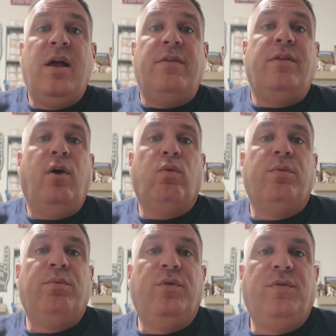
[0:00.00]
they'll
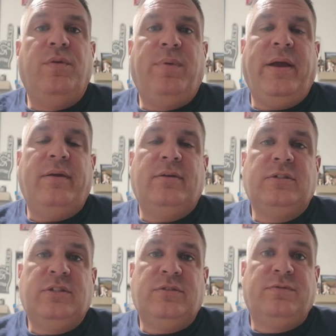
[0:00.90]
remove the
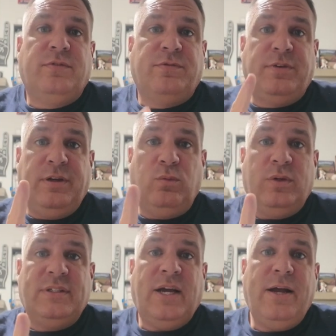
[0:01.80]
panels for free
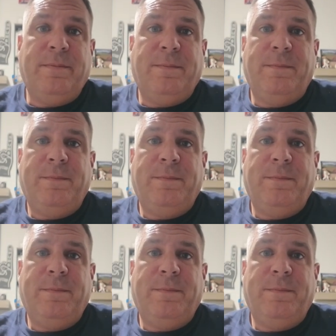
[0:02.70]
one time,